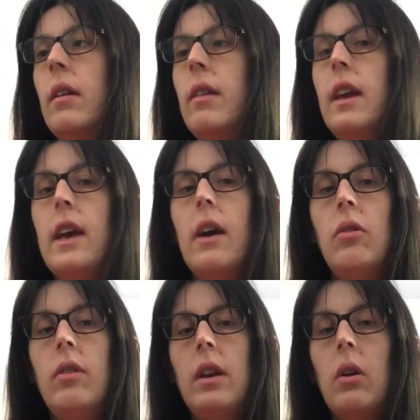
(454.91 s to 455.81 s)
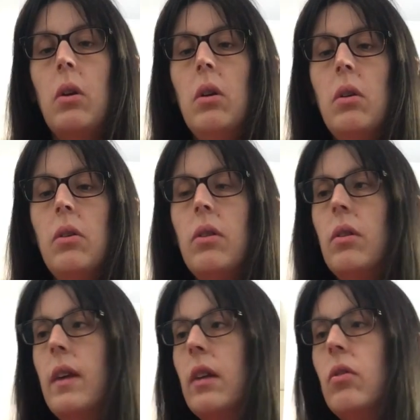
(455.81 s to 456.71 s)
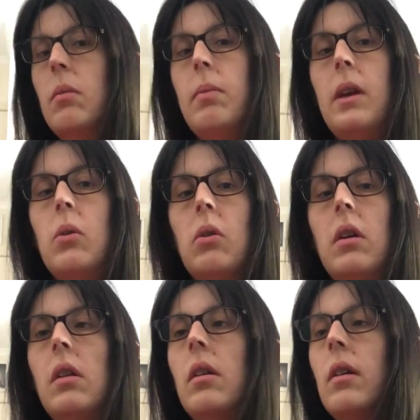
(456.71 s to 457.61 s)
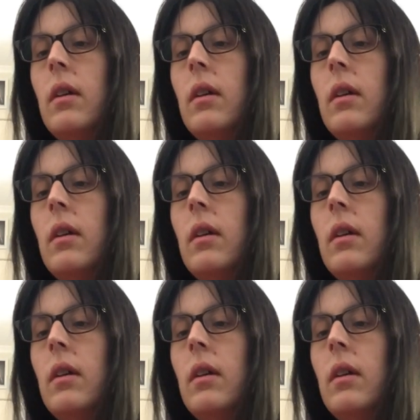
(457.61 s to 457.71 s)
seeing how she goes. That should be good.